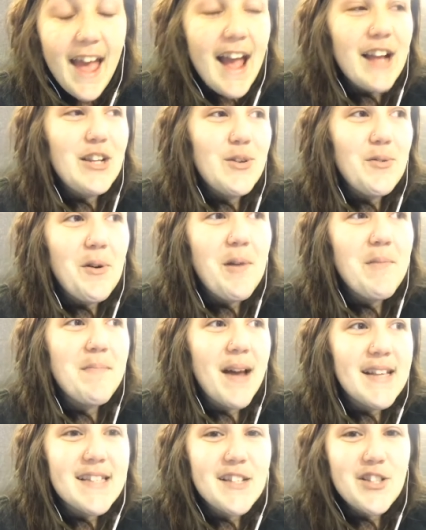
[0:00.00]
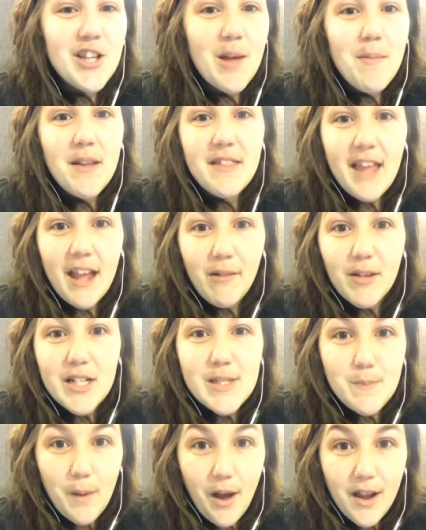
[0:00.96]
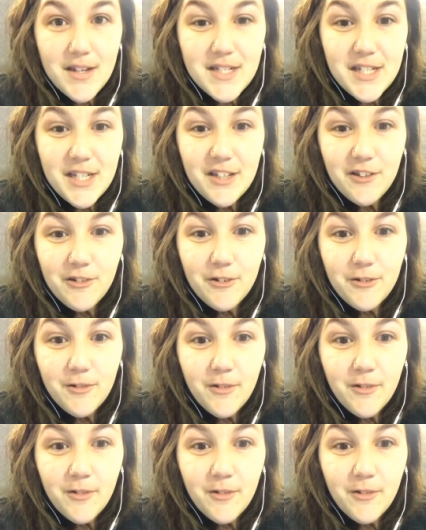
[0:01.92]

and you go and message them and they respond to you,